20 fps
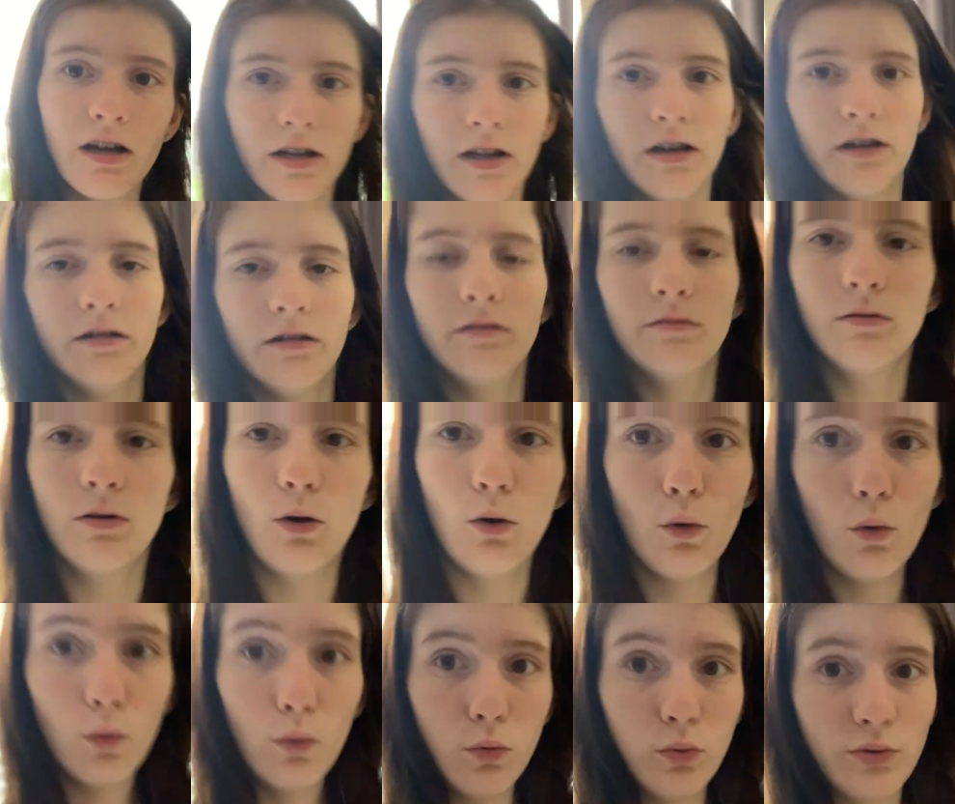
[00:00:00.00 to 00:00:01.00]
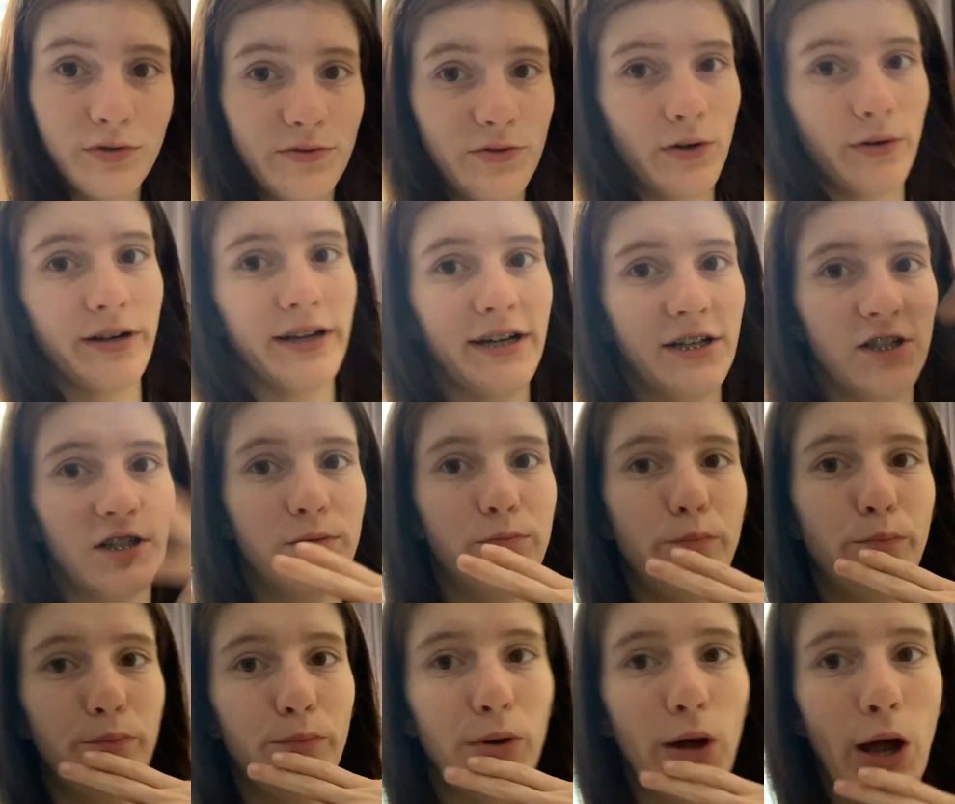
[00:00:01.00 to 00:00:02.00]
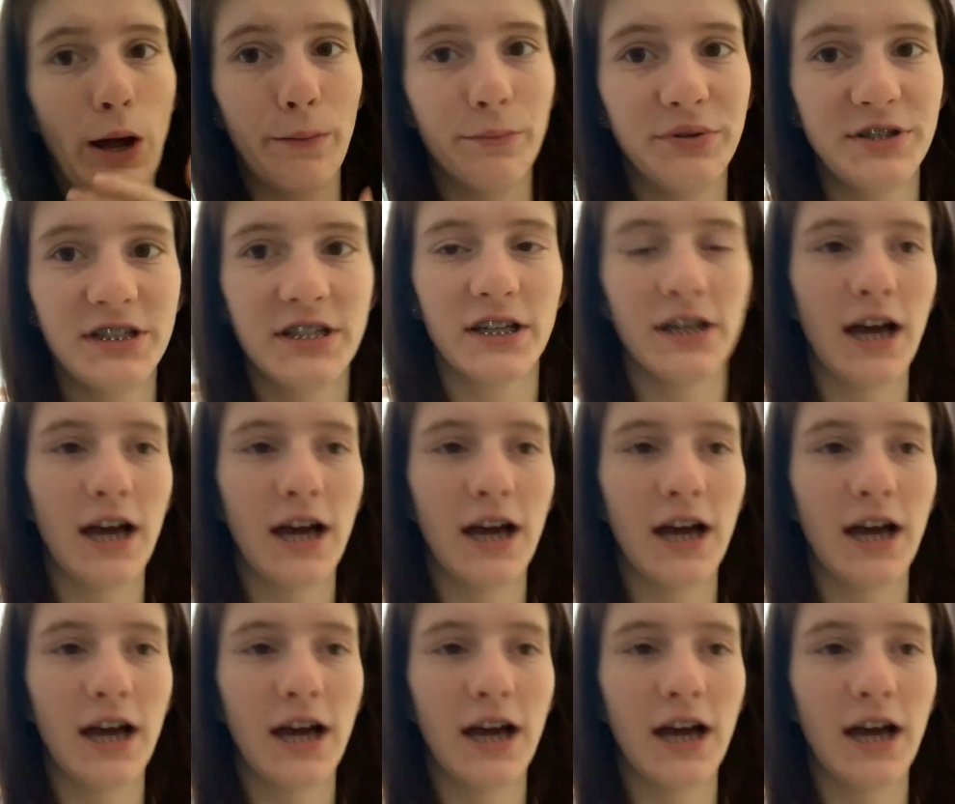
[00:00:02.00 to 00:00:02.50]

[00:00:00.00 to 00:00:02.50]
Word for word: Uh, oh sorry, I just burped.